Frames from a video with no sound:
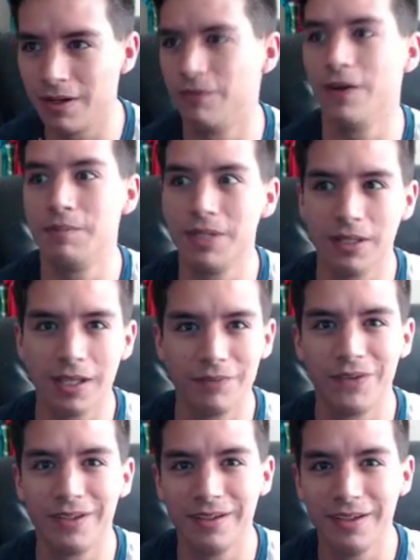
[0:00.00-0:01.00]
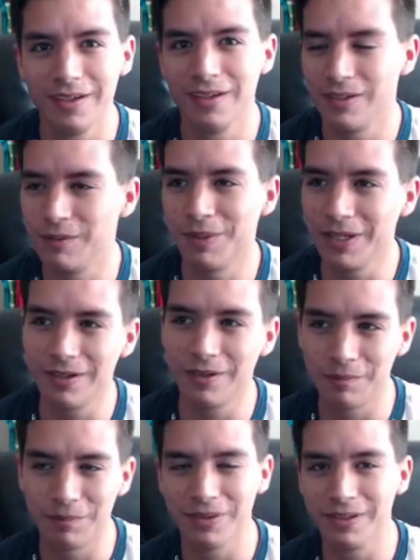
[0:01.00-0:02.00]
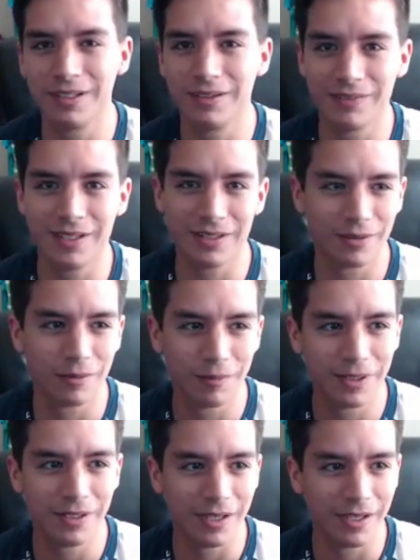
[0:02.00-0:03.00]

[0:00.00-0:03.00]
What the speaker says: If I beat Leffen, you better believe that there will be